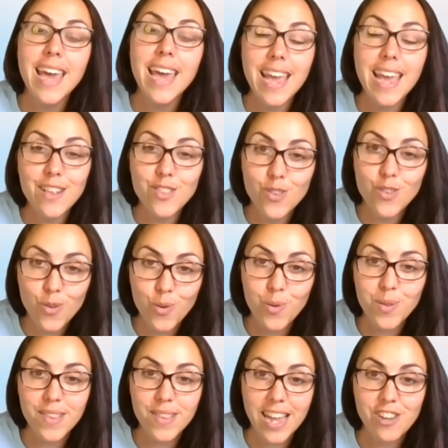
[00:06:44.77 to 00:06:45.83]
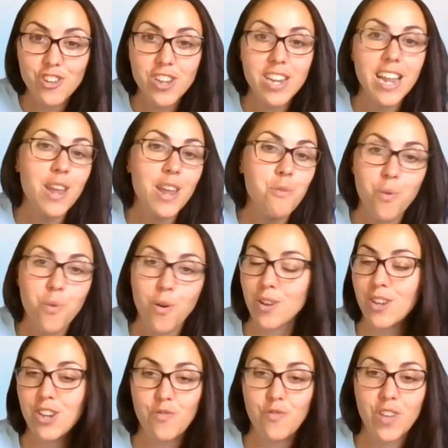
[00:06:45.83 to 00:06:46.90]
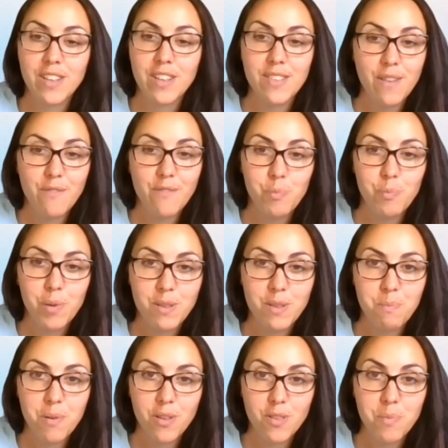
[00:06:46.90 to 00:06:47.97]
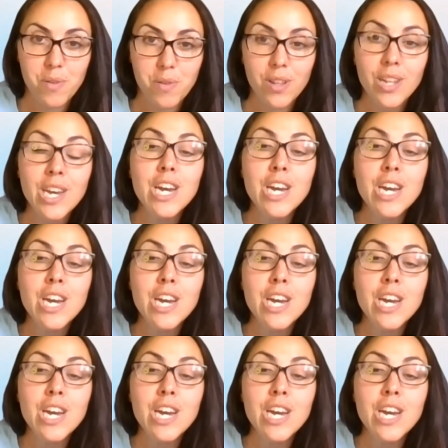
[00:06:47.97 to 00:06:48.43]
It is your session and I want you to feel as comfortable as possible.